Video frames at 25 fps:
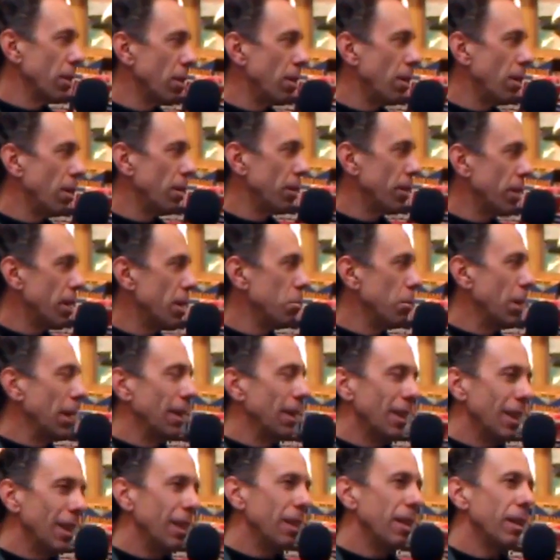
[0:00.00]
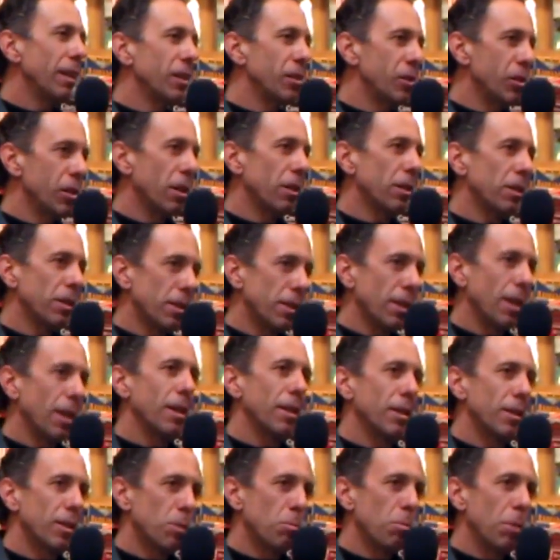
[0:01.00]
called him a leading junk
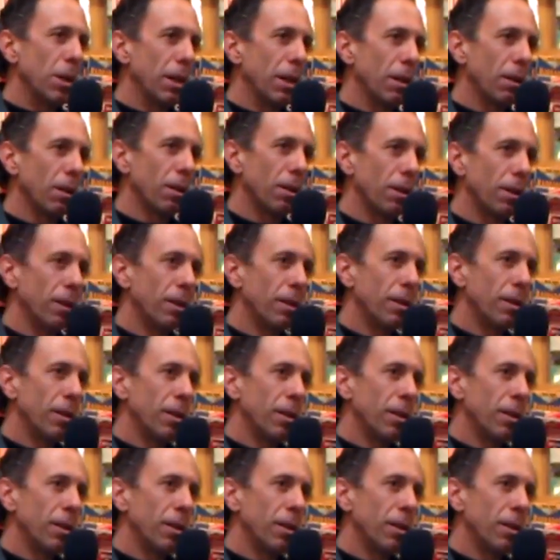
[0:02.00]
science peddler.